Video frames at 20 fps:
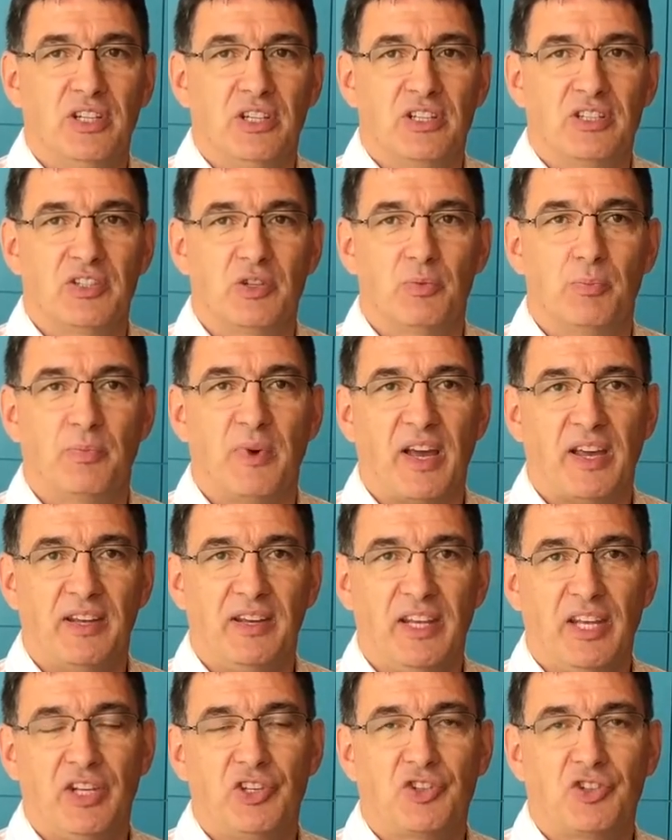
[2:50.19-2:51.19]
So by
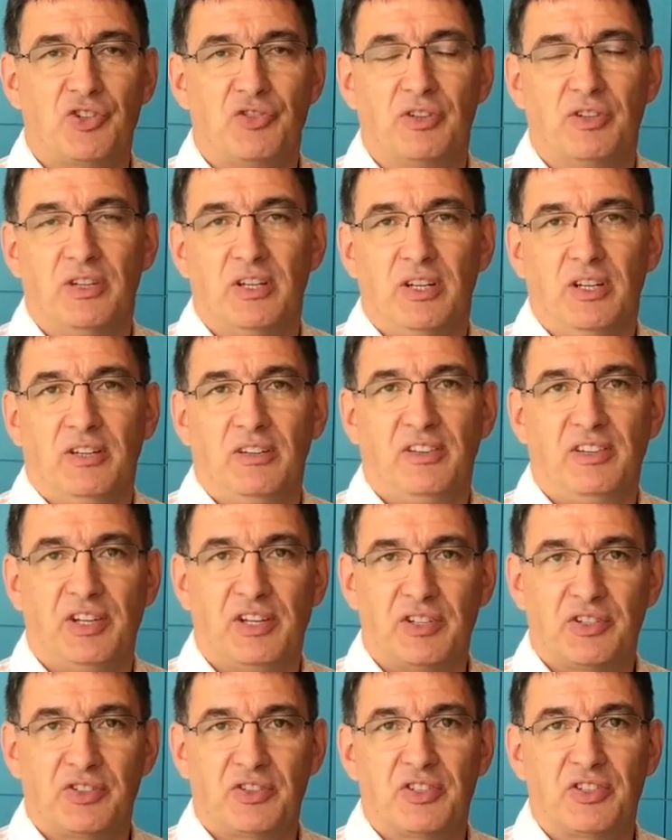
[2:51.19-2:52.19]
nature,
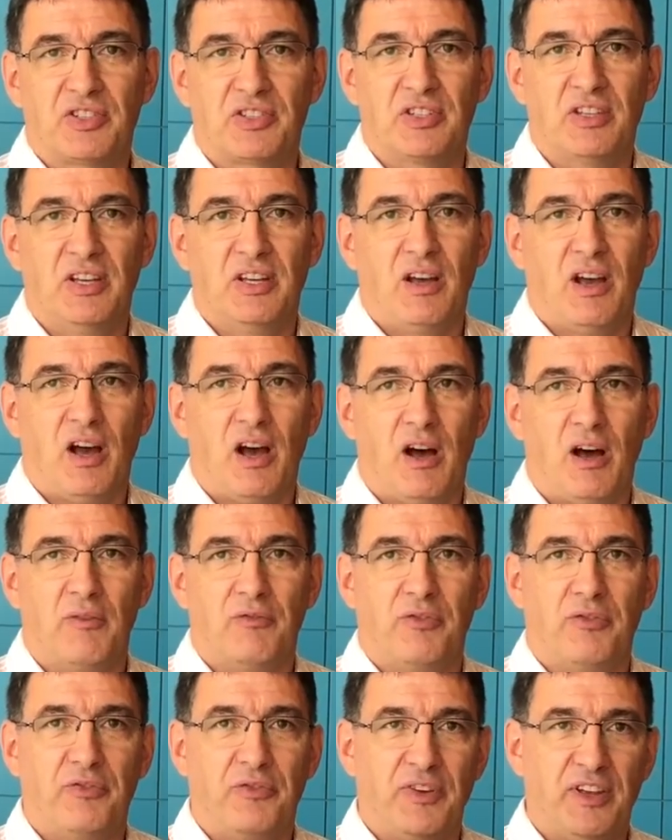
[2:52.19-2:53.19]
testers are
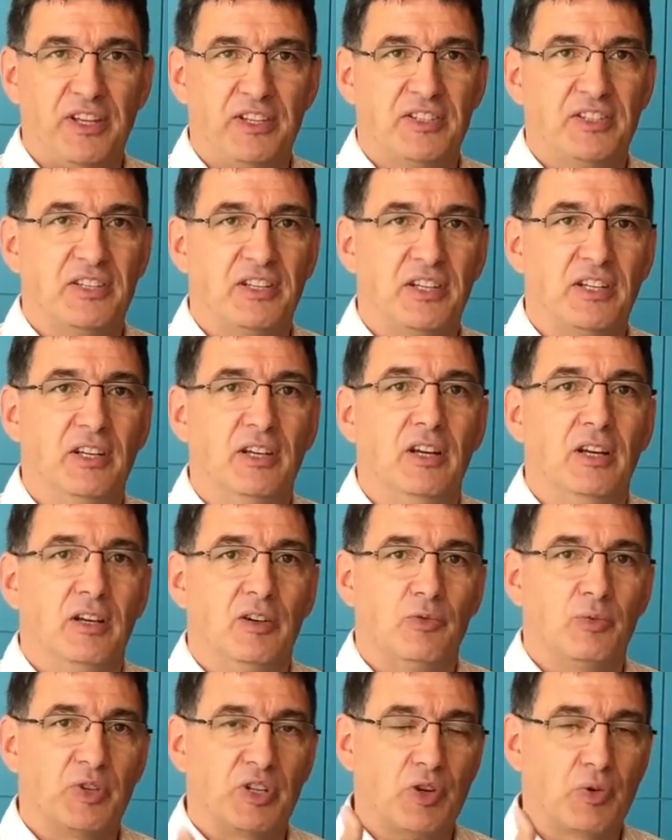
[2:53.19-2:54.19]
facing
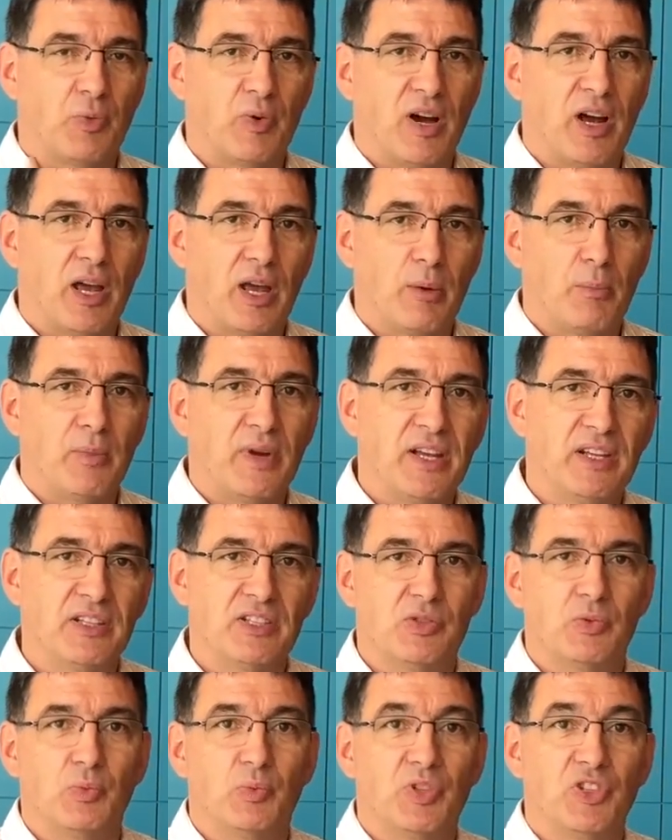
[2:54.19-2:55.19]

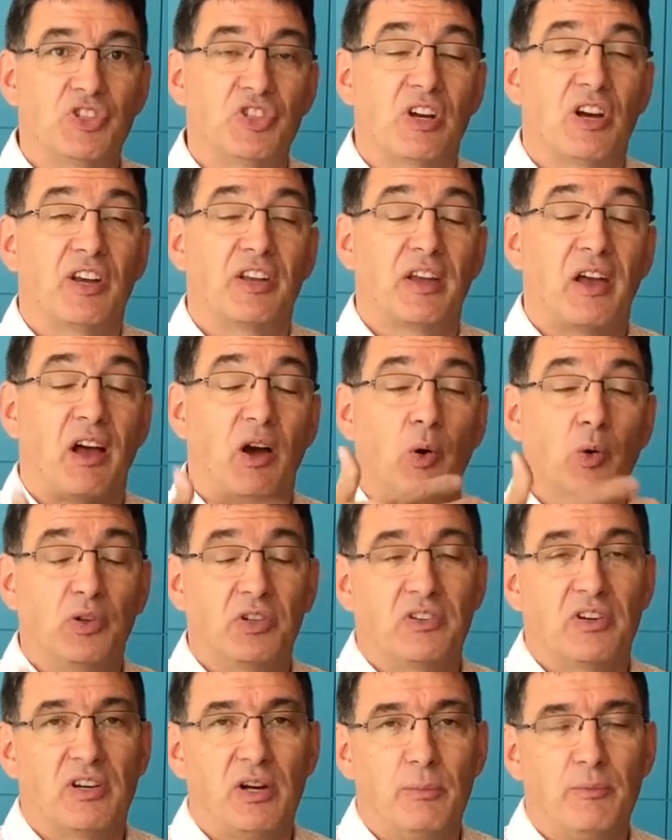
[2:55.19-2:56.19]
requirements which are the
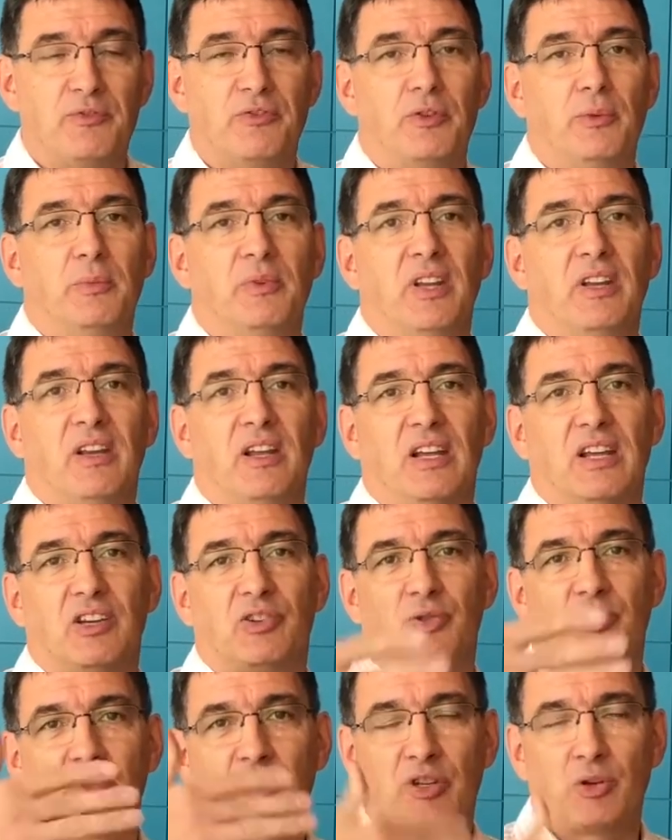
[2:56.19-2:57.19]
outcome from the
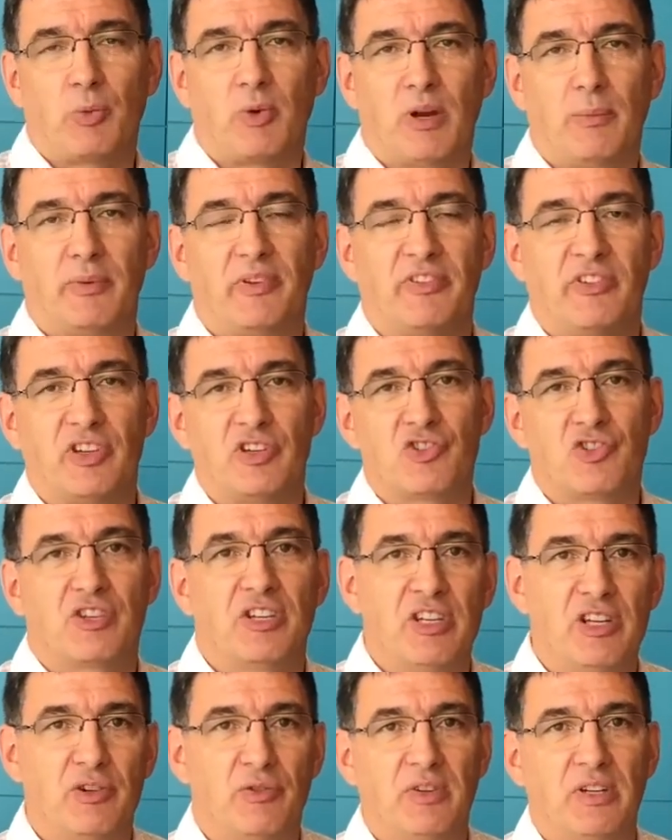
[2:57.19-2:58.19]
requirements
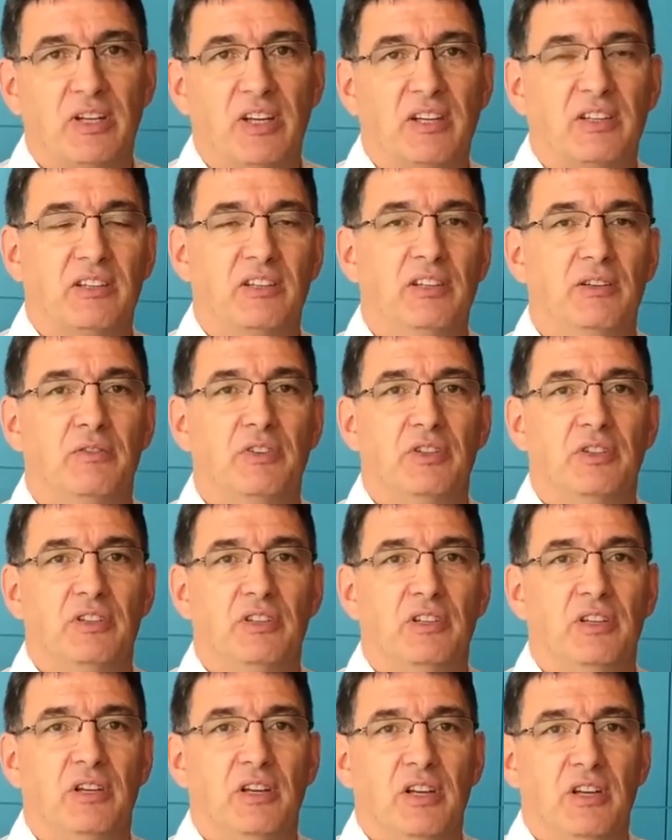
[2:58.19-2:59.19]
engineering
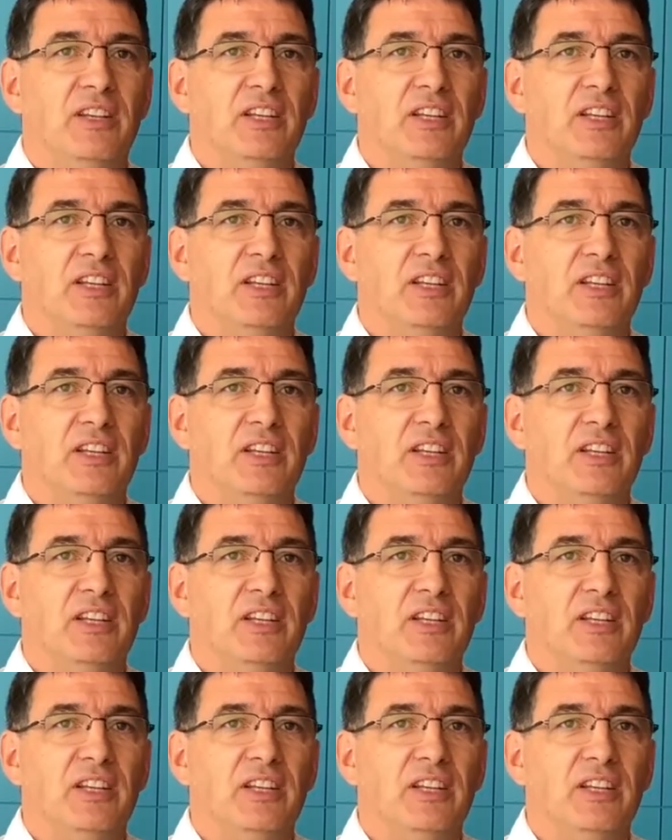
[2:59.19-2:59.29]
activity.